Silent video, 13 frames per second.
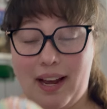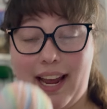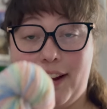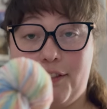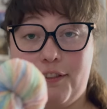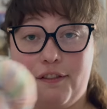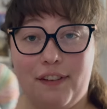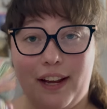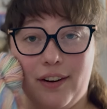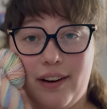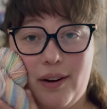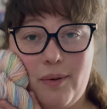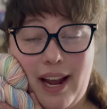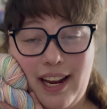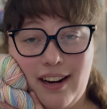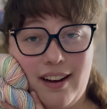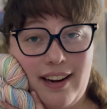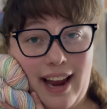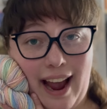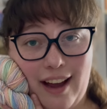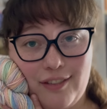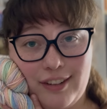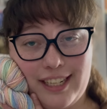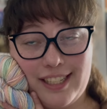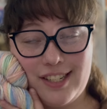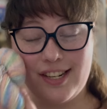a fingering weight on
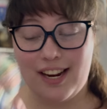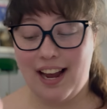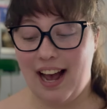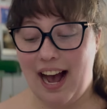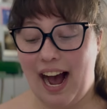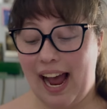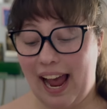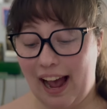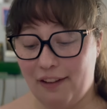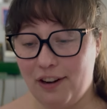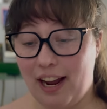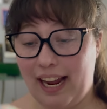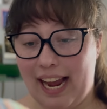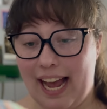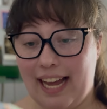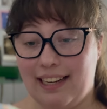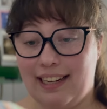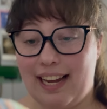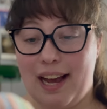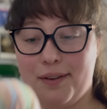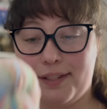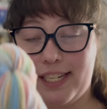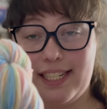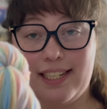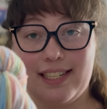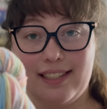average. I have not yet
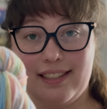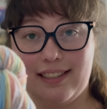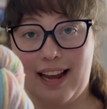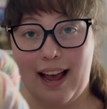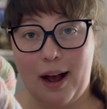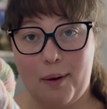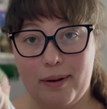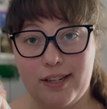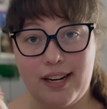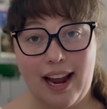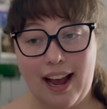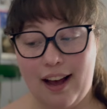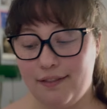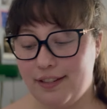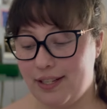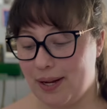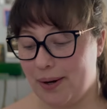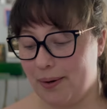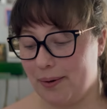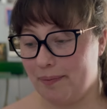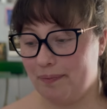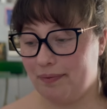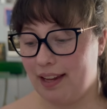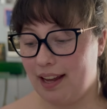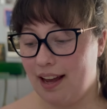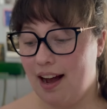counted how much I have, so
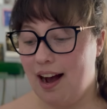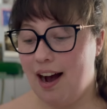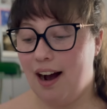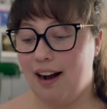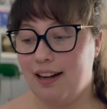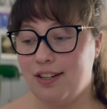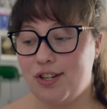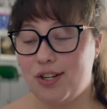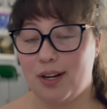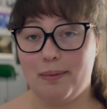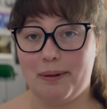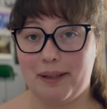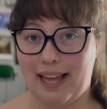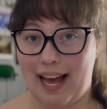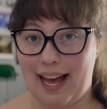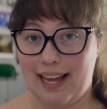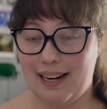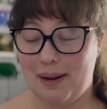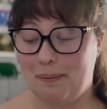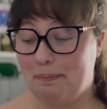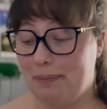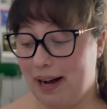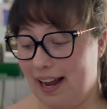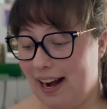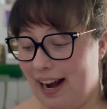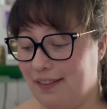unsure about that.
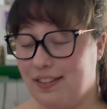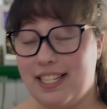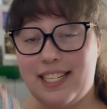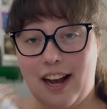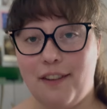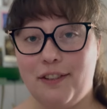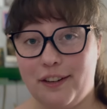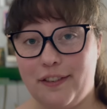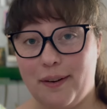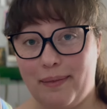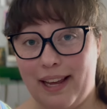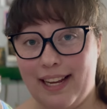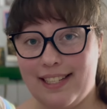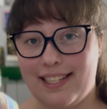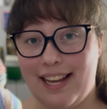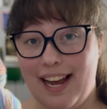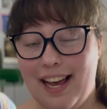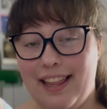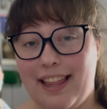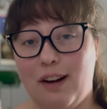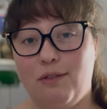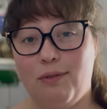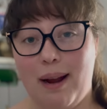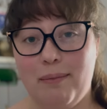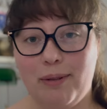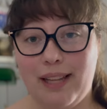But I have discovered from this that
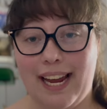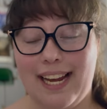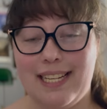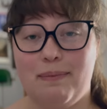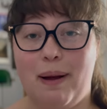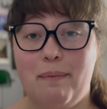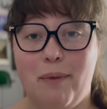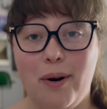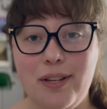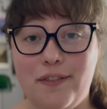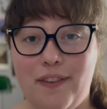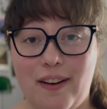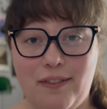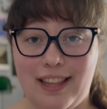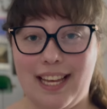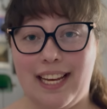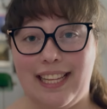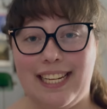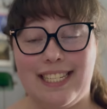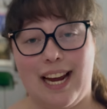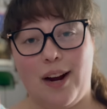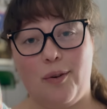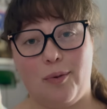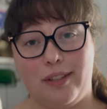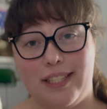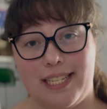Rambouillet is my most favorite thing in the entire
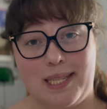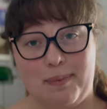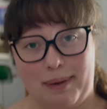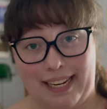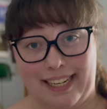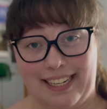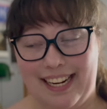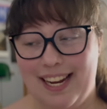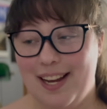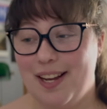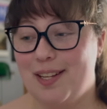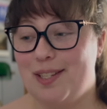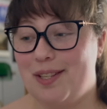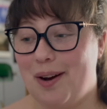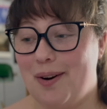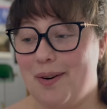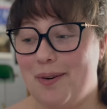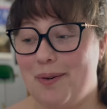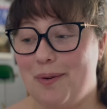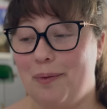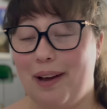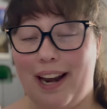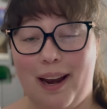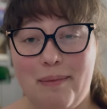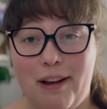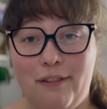world to spin. So when
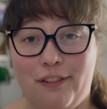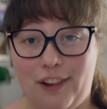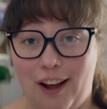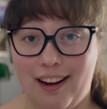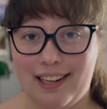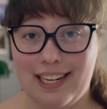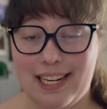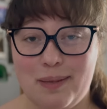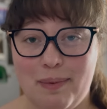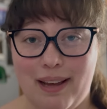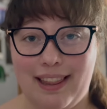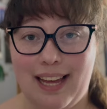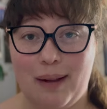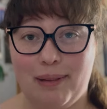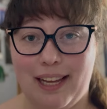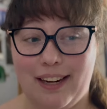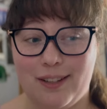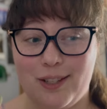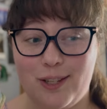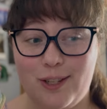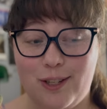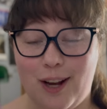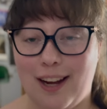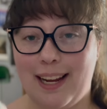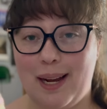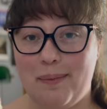I'm at Flock next month, I plan on
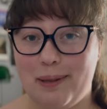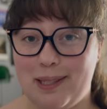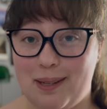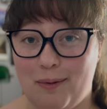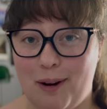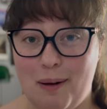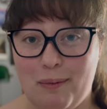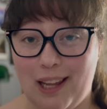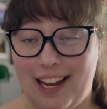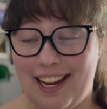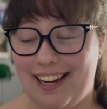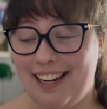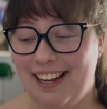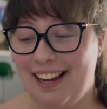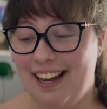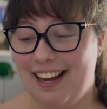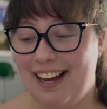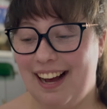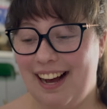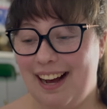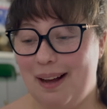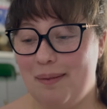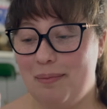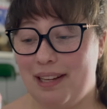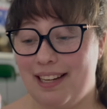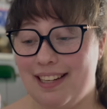stocking up on some Rambouillet
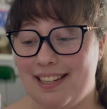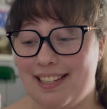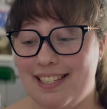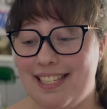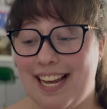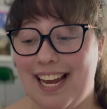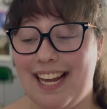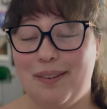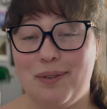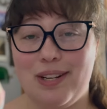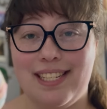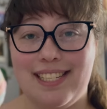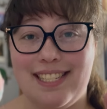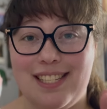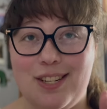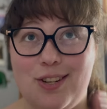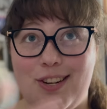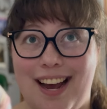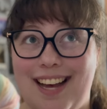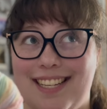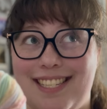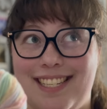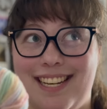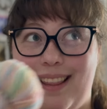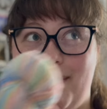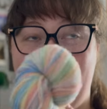because it was
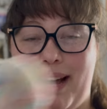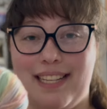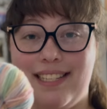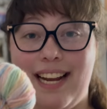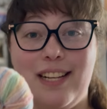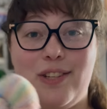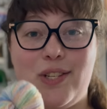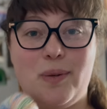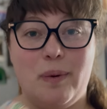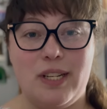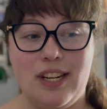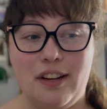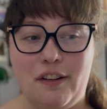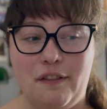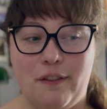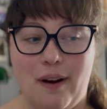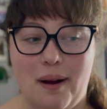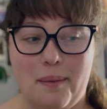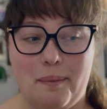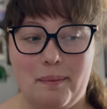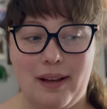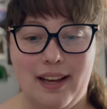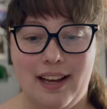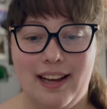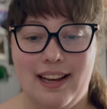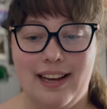just the best. And switching from,
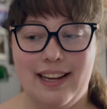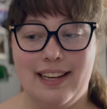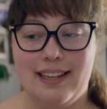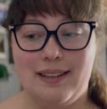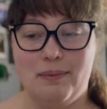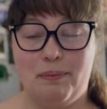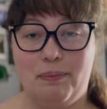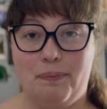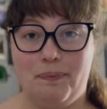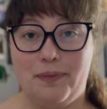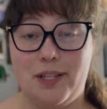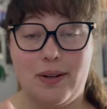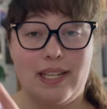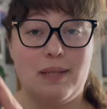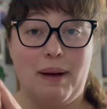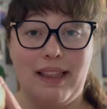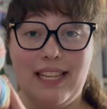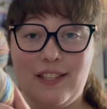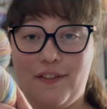so I spun this